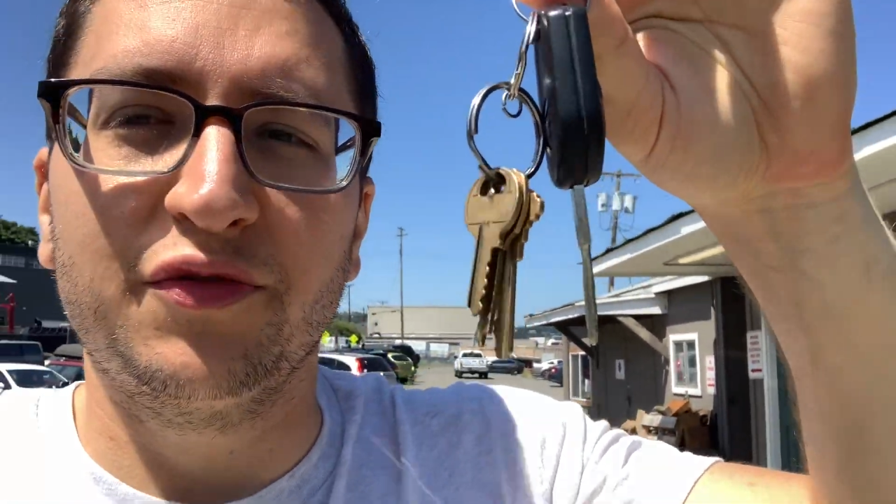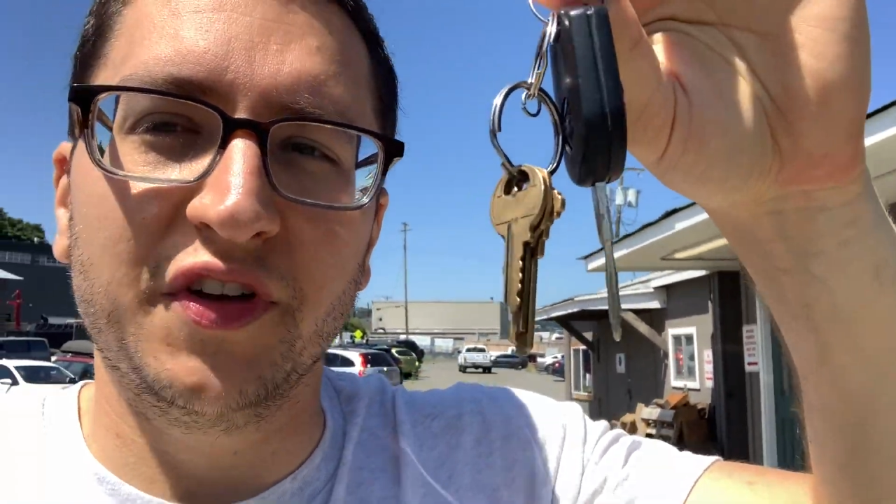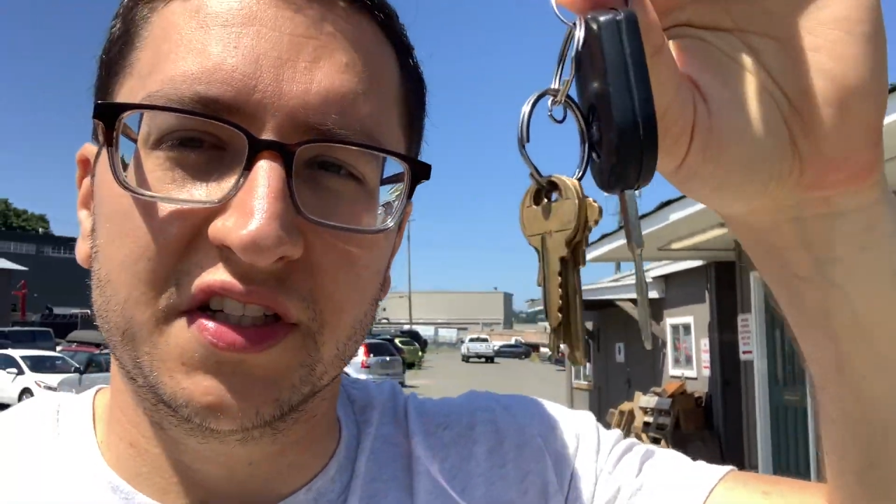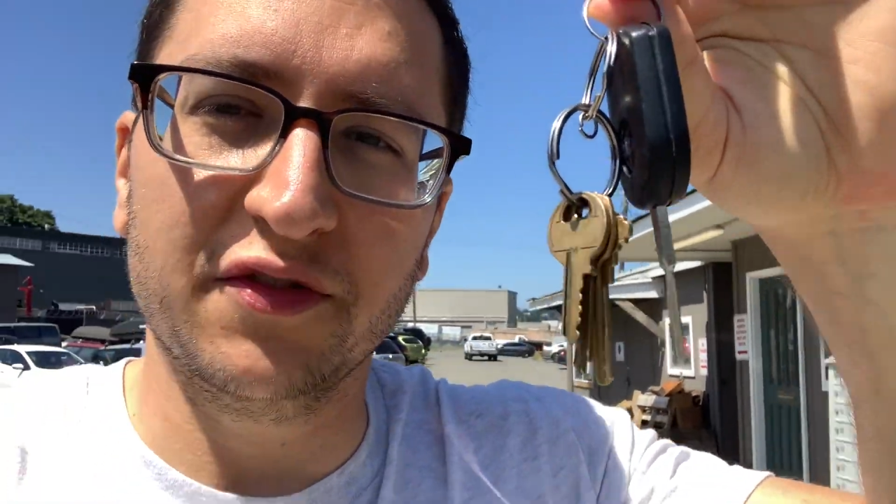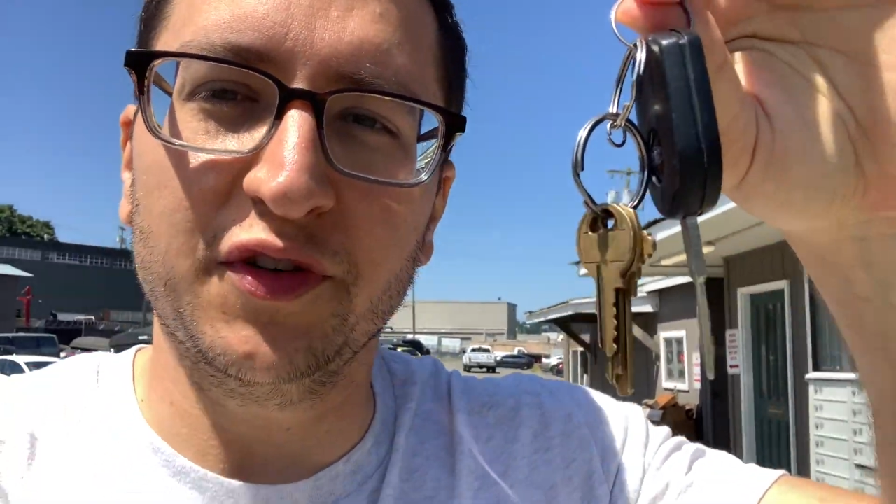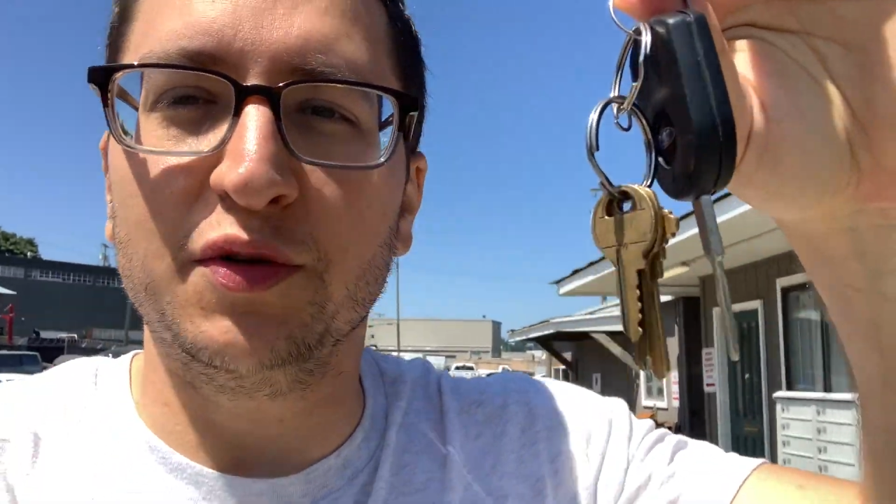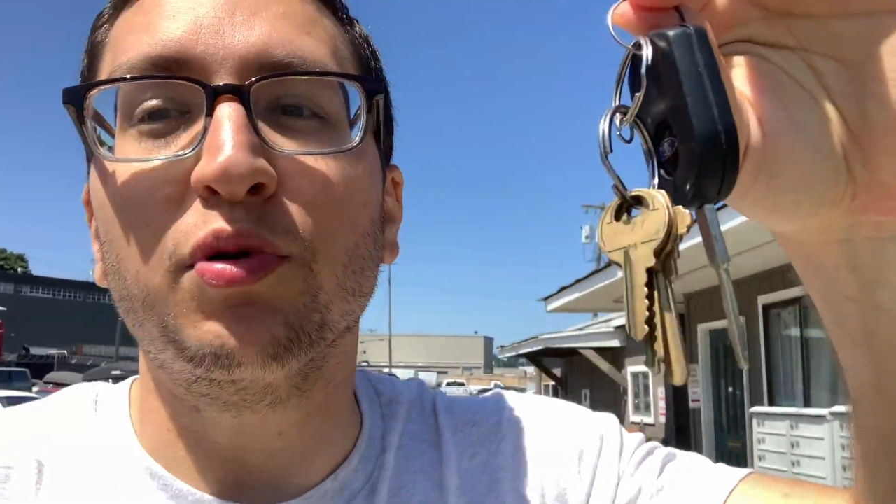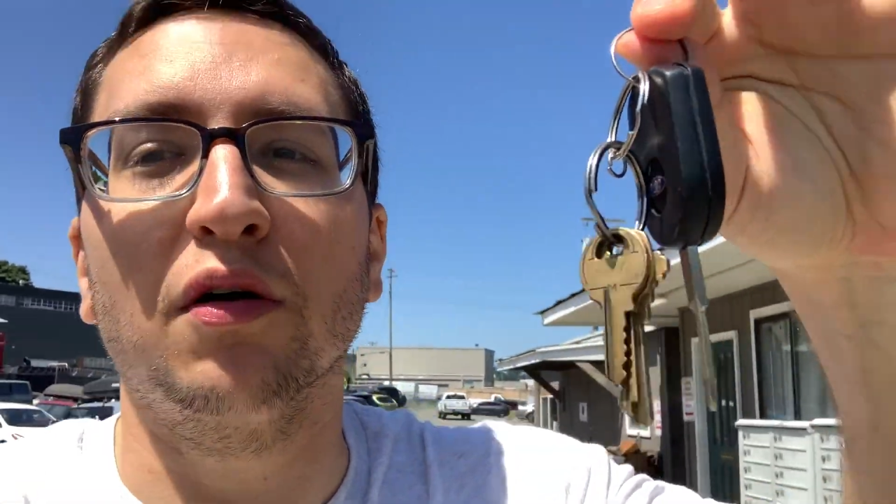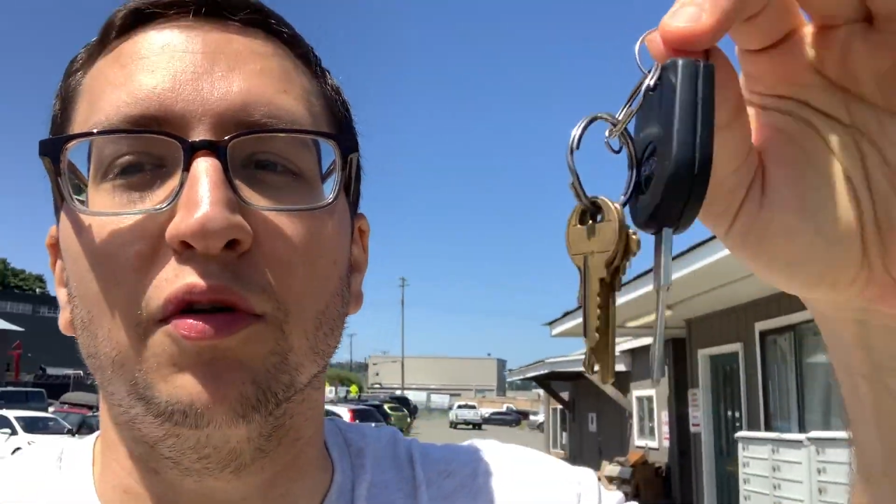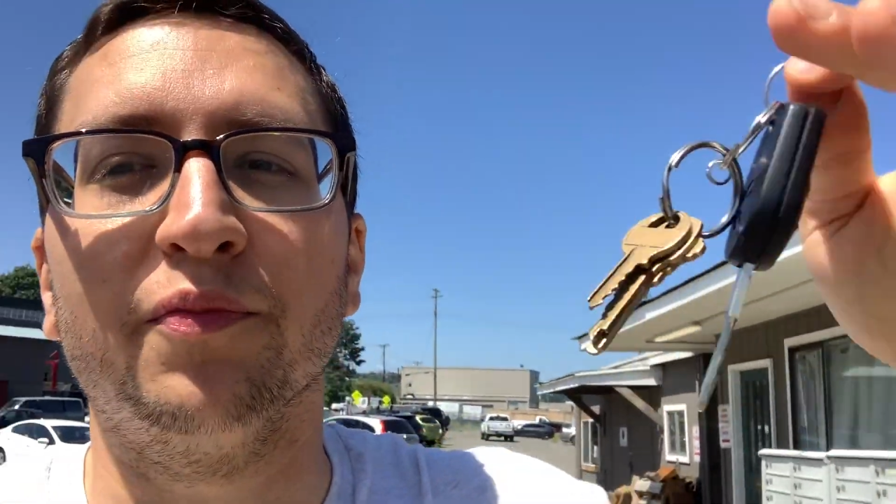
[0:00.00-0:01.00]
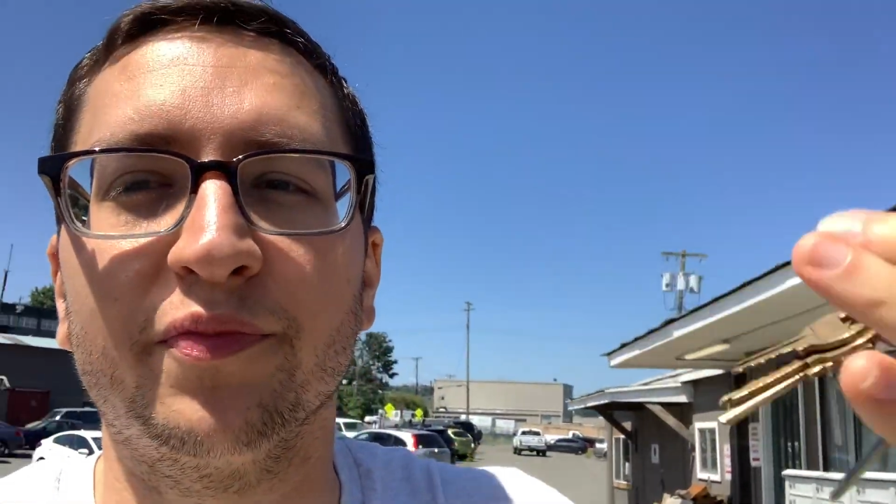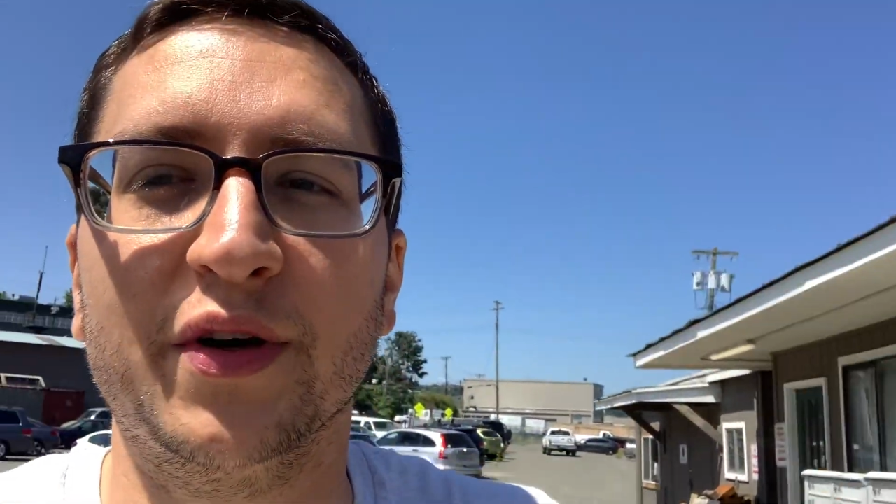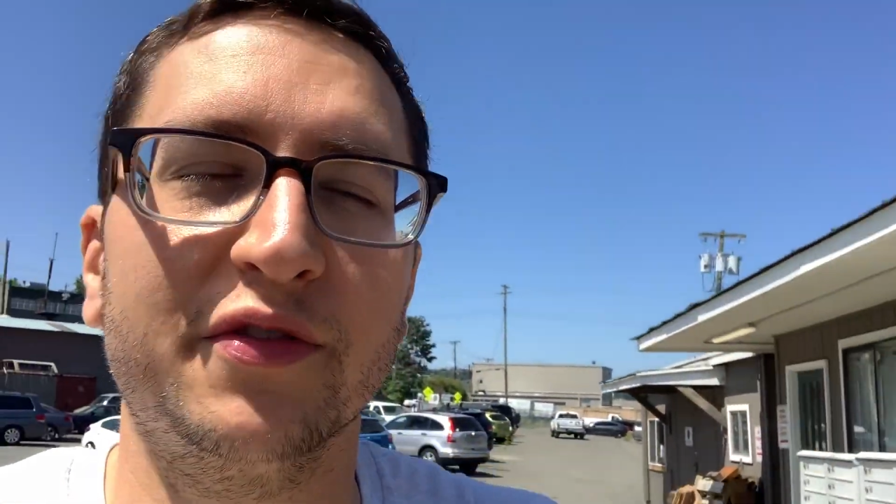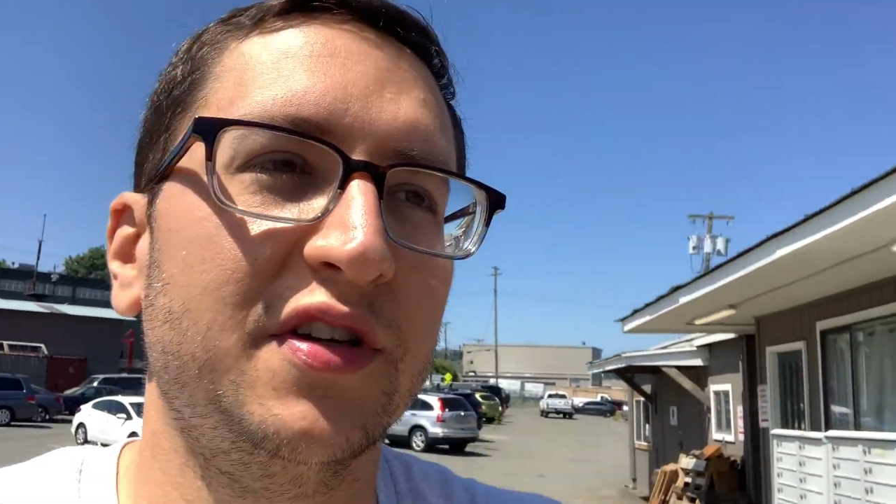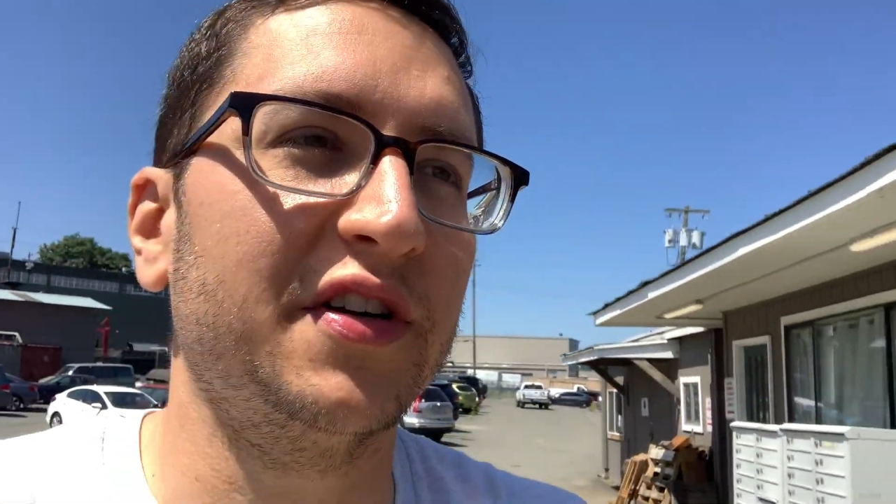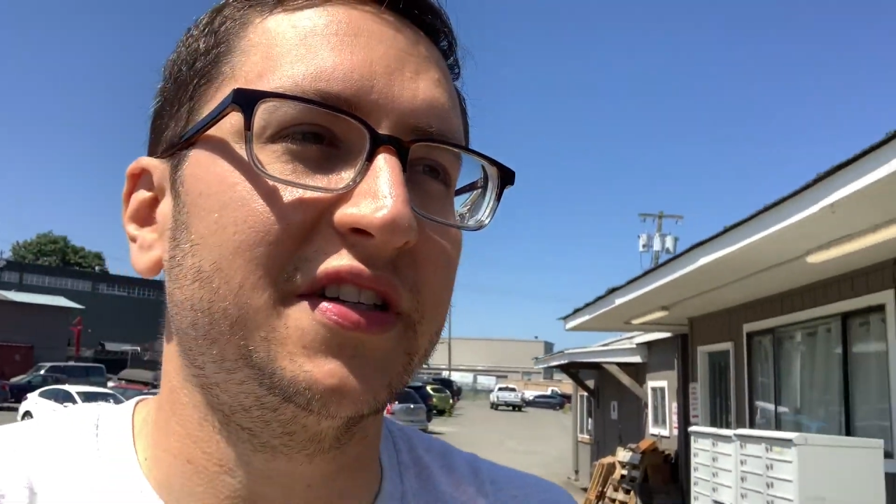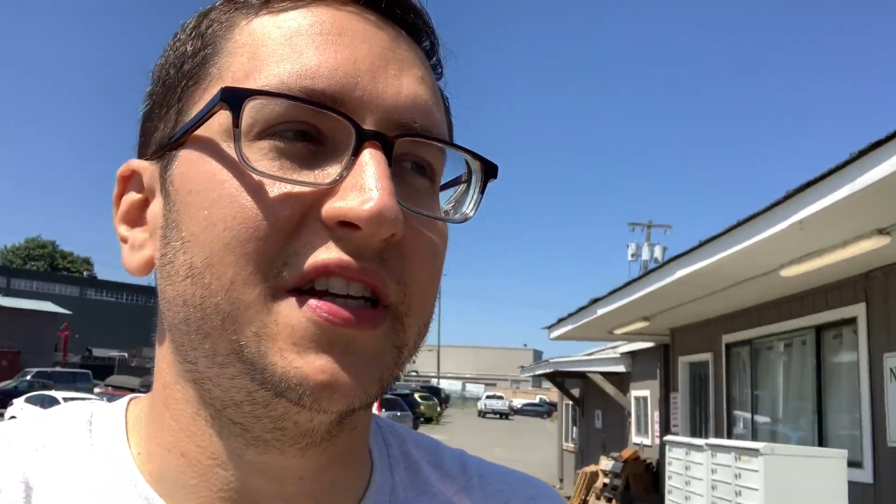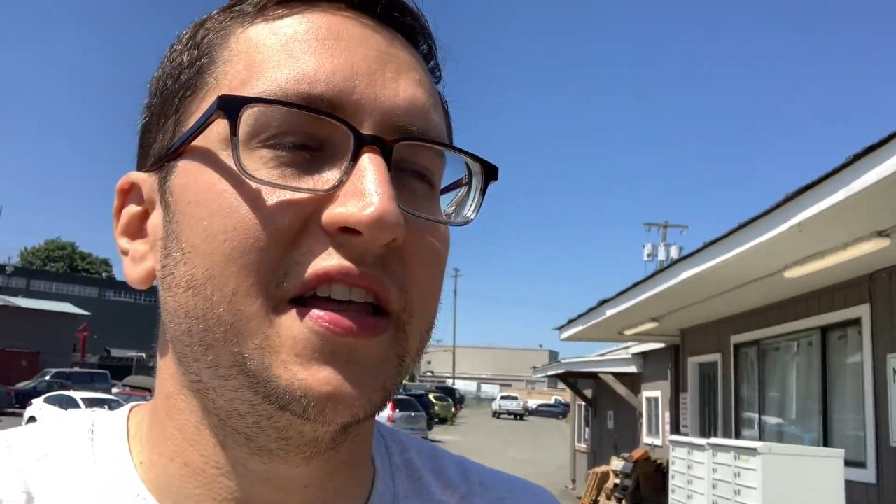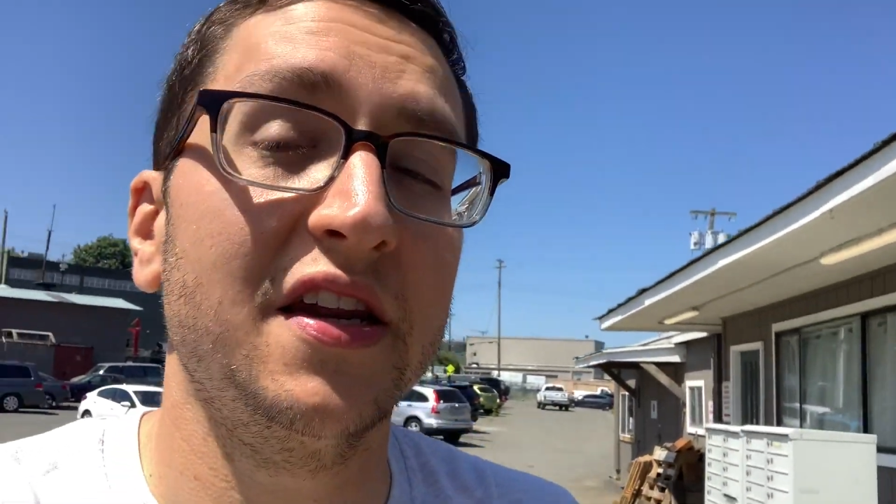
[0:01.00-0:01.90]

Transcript: fixed the first problem that we started today.